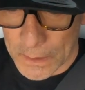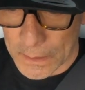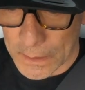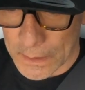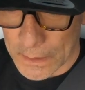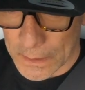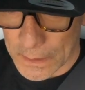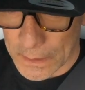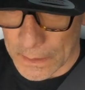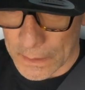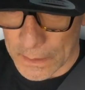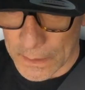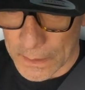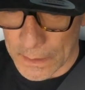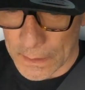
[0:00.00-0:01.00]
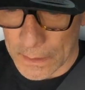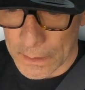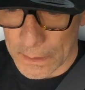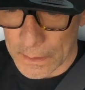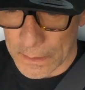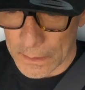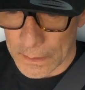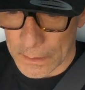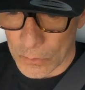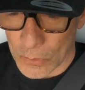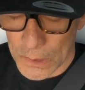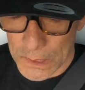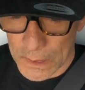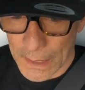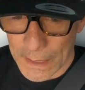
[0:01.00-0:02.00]
And it
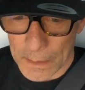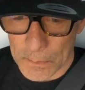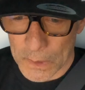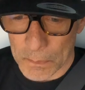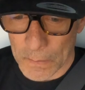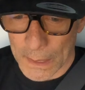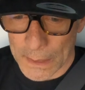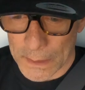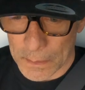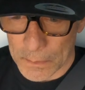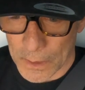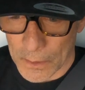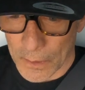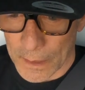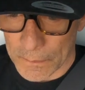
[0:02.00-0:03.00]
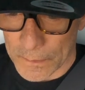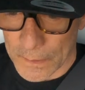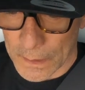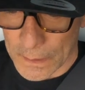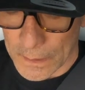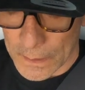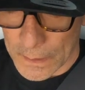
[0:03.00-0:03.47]
wasn't aimed at my demographic.